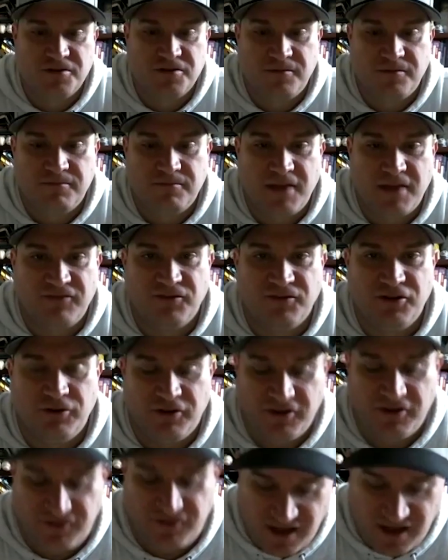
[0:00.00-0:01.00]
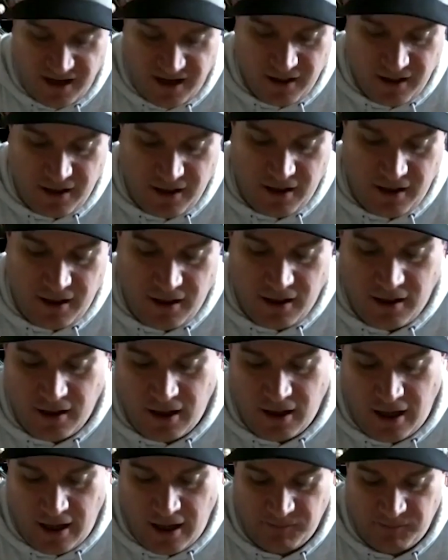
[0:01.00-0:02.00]
Thanks for doing this today. Sure.
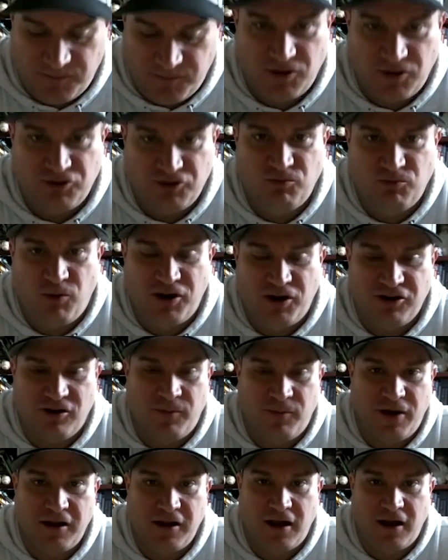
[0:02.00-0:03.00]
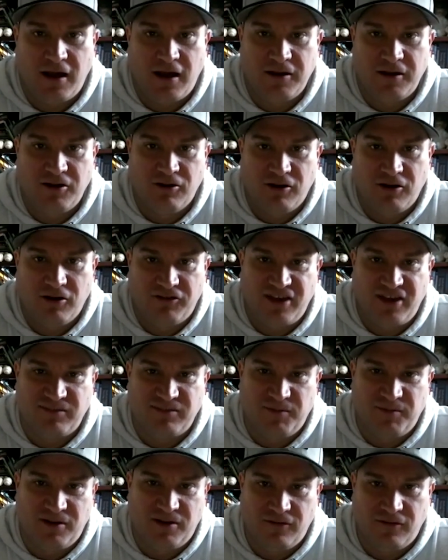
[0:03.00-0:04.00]
Um, just wondering about uh, your
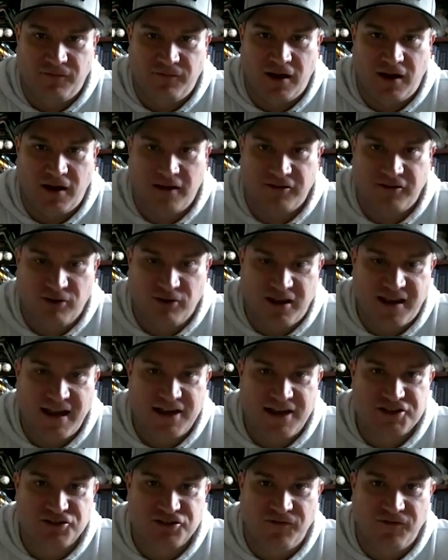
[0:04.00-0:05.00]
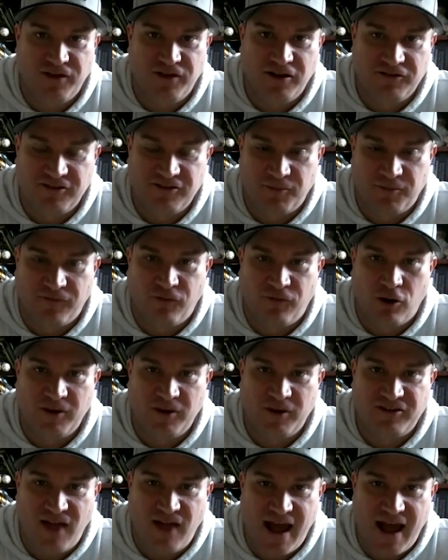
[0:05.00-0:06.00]
assessment of uh, Tariq Castro Fields'
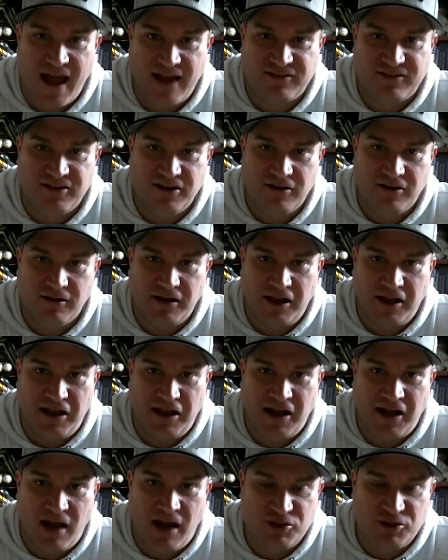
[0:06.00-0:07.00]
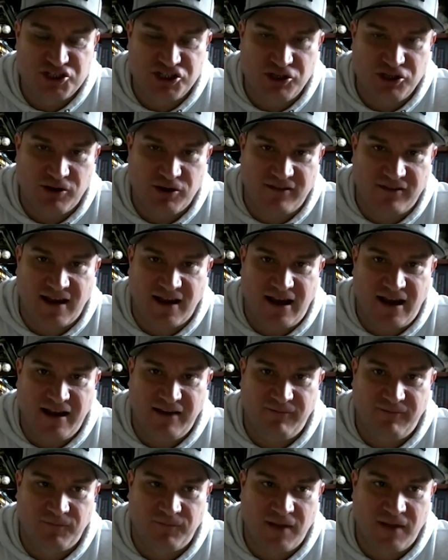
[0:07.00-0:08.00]
performance last year, and, and, how much are you guys kind of
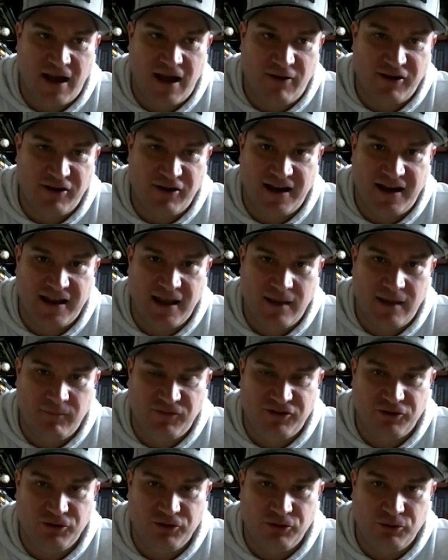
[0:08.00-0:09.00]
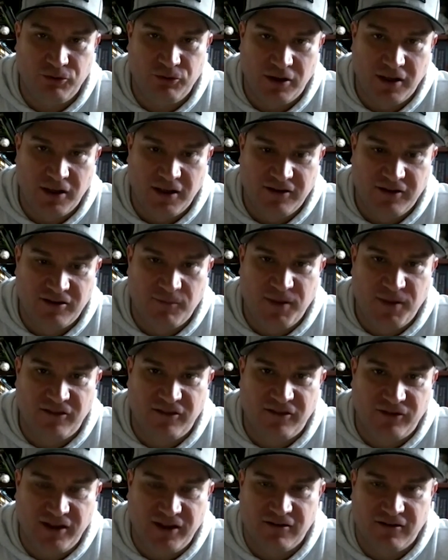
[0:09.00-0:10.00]
counting on him to to be the
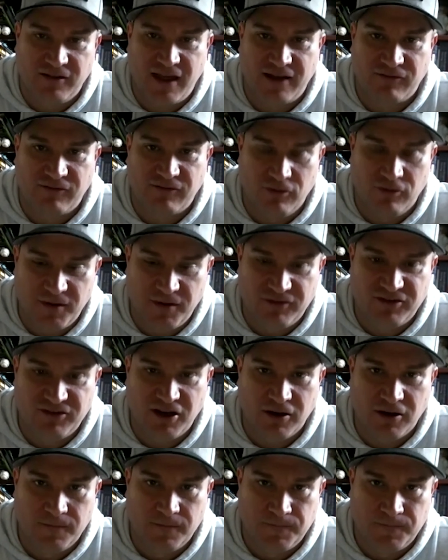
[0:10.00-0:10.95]
leader of that group this year?